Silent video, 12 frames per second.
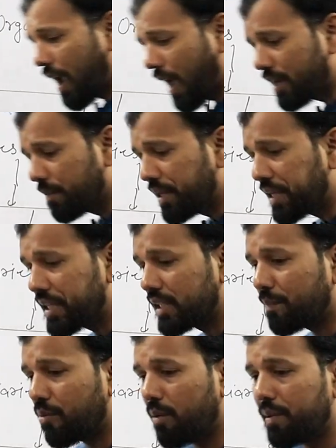eliminating
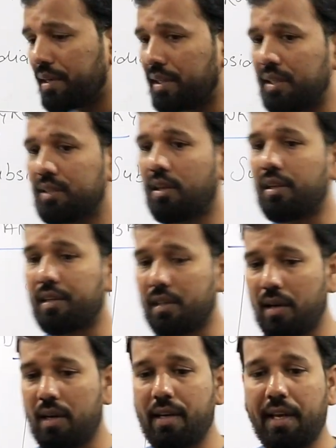the poverty or
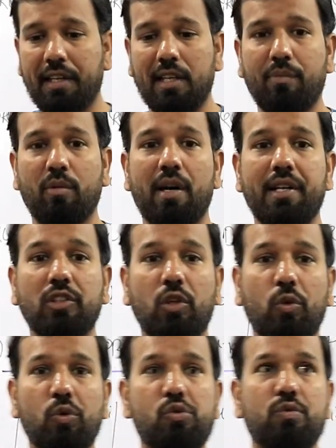directly providing the
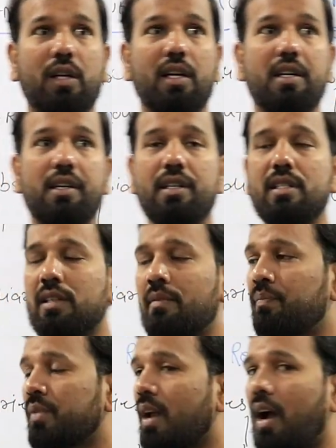loans to the countries.
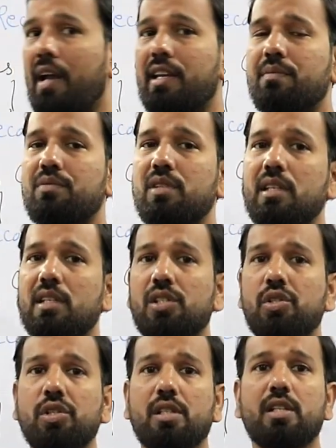IFC
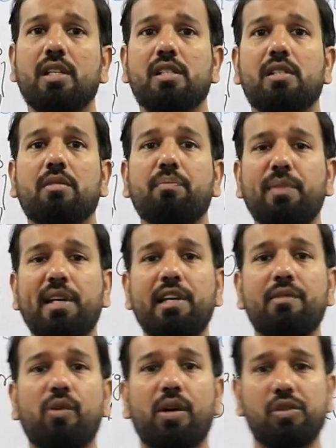is just
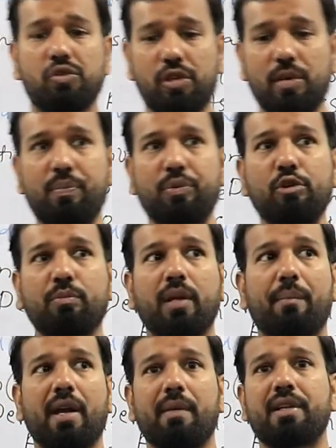mainly for us to improve
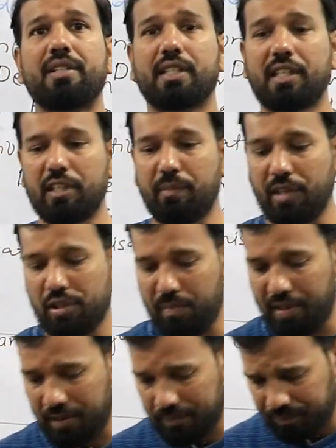the private sector
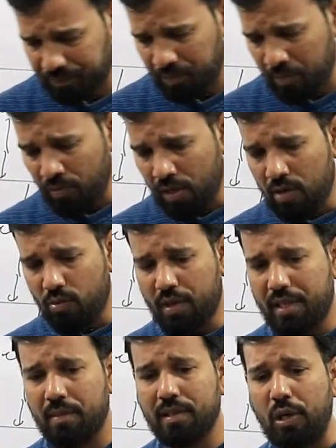investment.
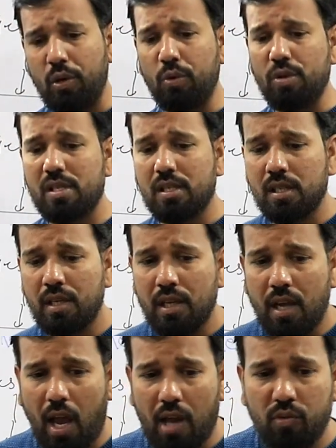Whatever the loans
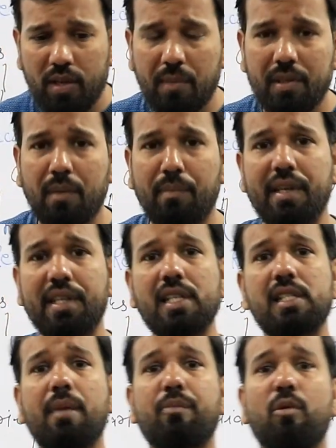and whatever the
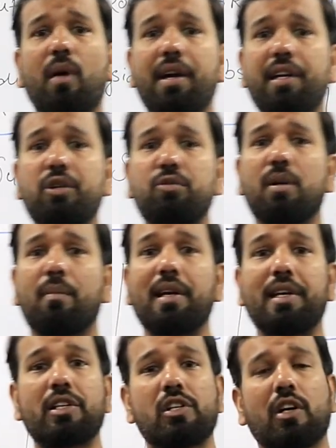monies they are providing to the
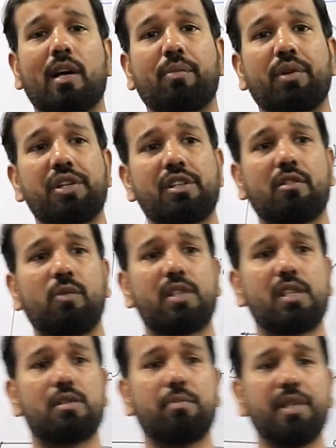multinational corporation,
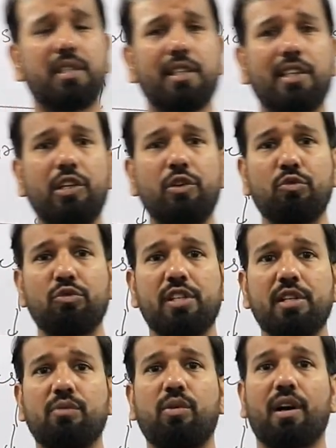which is basically
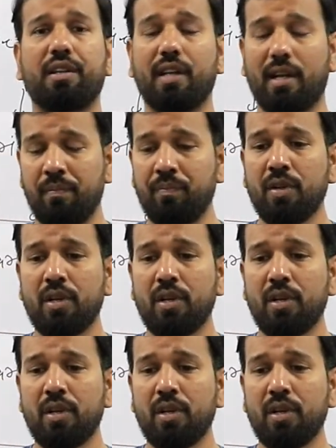using for the